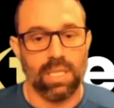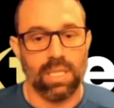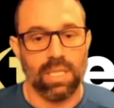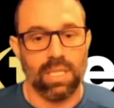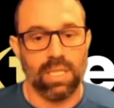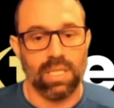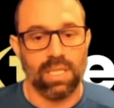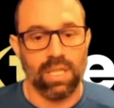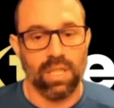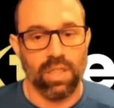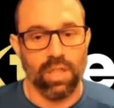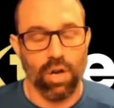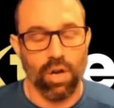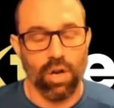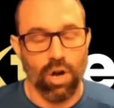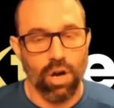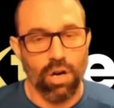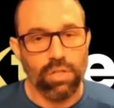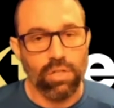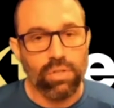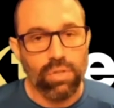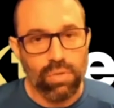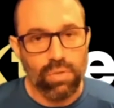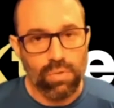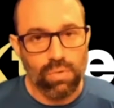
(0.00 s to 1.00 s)
There are
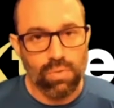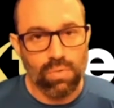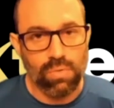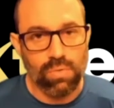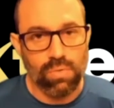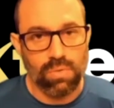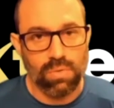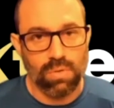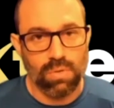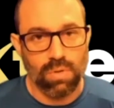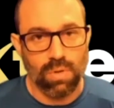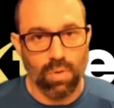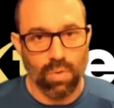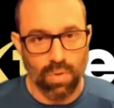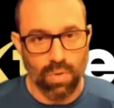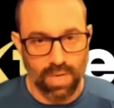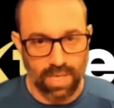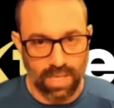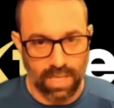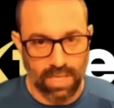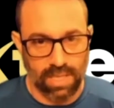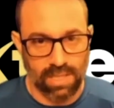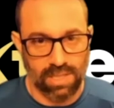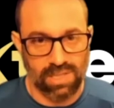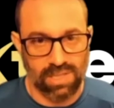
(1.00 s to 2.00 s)
two
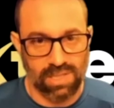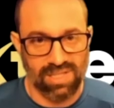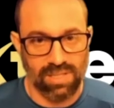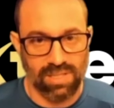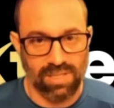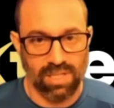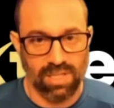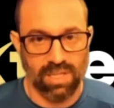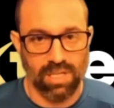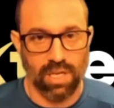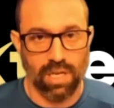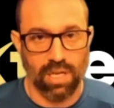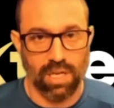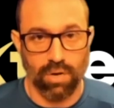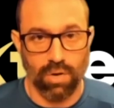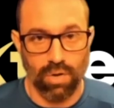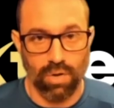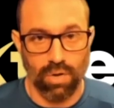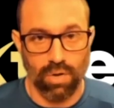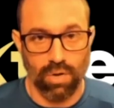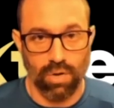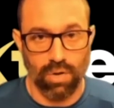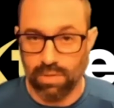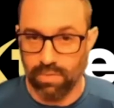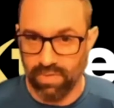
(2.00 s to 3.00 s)
organs that are
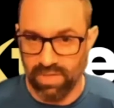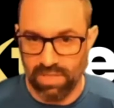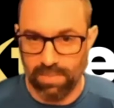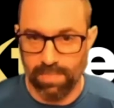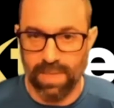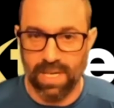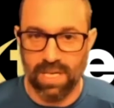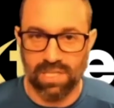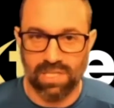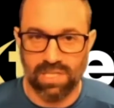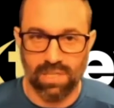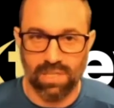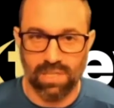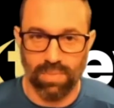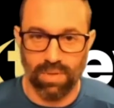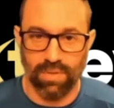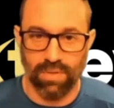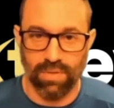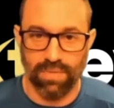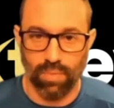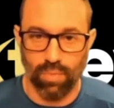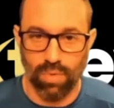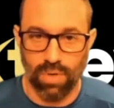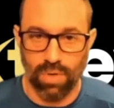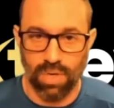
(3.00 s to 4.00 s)
also responsible
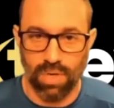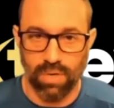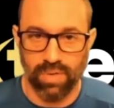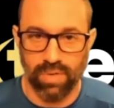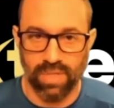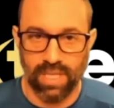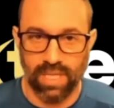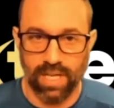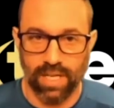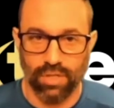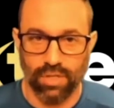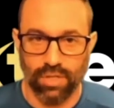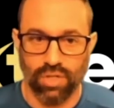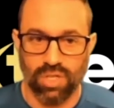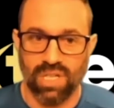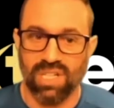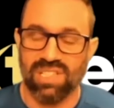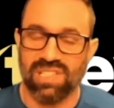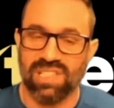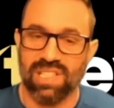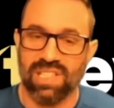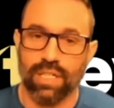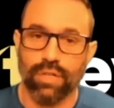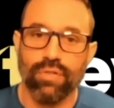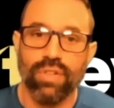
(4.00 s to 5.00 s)
for water retention and
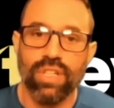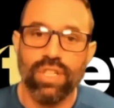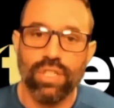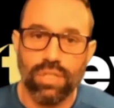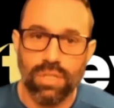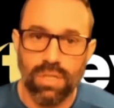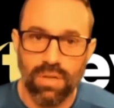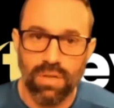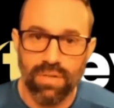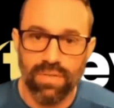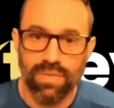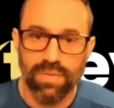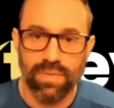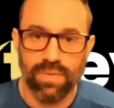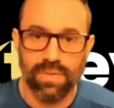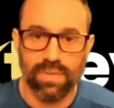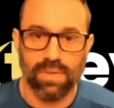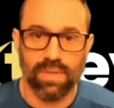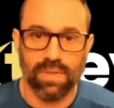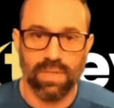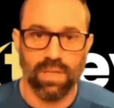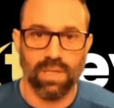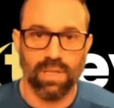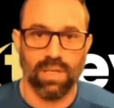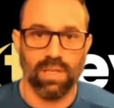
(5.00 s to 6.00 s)
secretion of
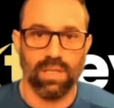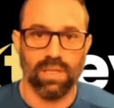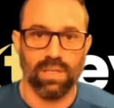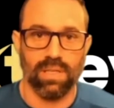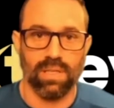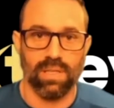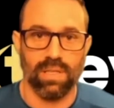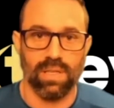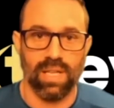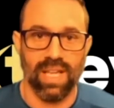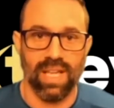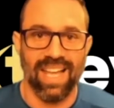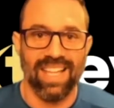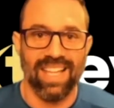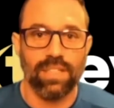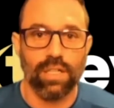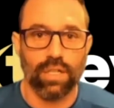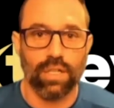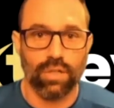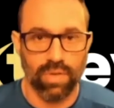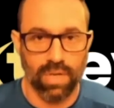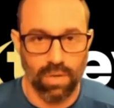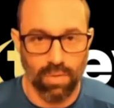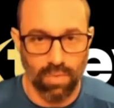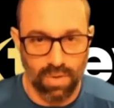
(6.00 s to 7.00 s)

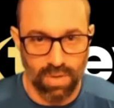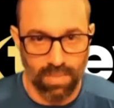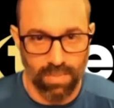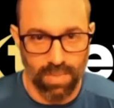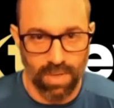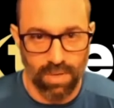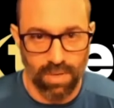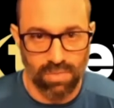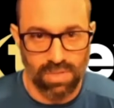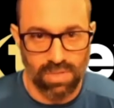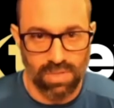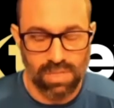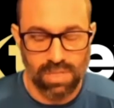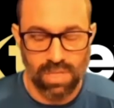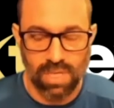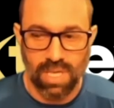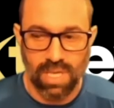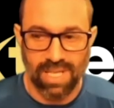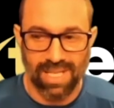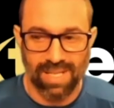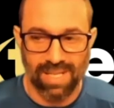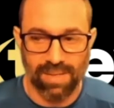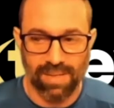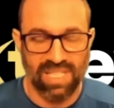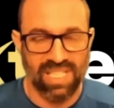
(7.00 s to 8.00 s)
endocrine hormones,
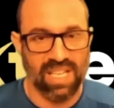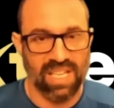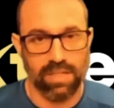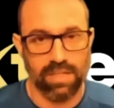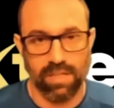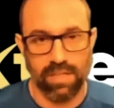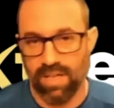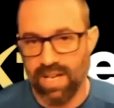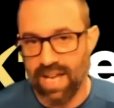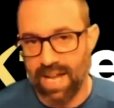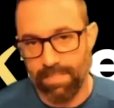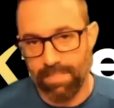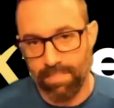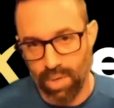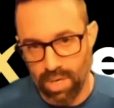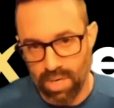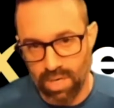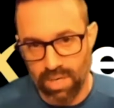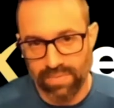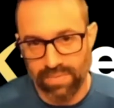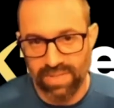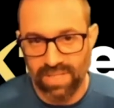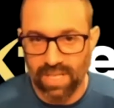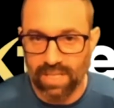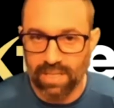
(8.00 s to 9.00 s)
yet they're not part of
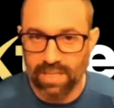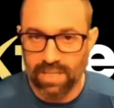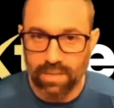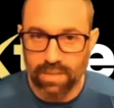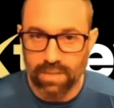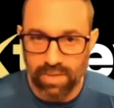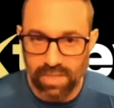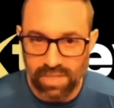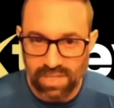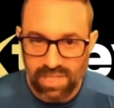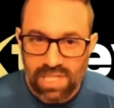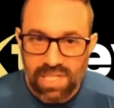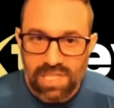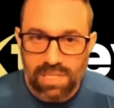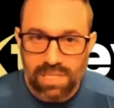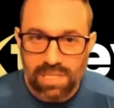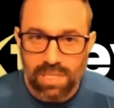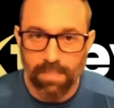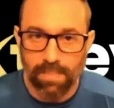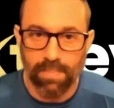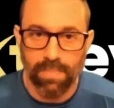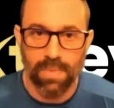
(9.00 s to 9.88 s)
the endocrine system.